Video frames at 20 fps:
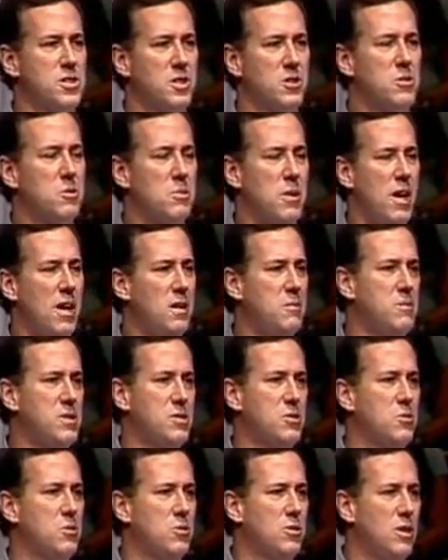are single
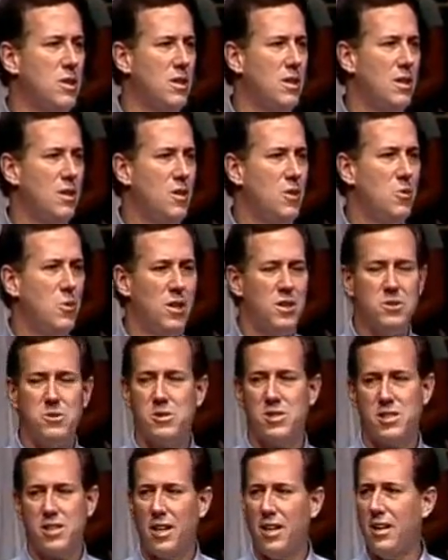moms who
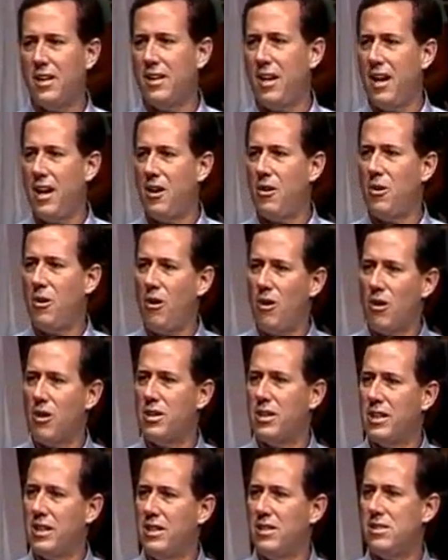understand how
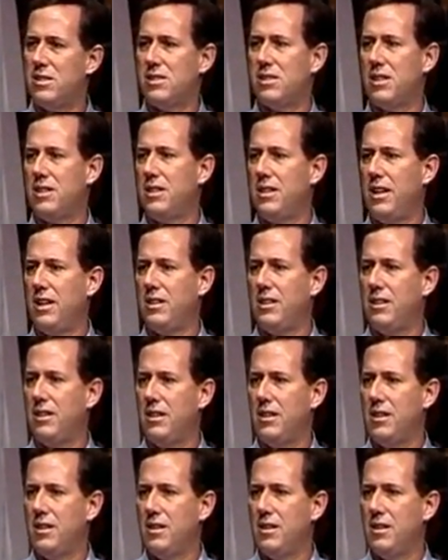hard it is and that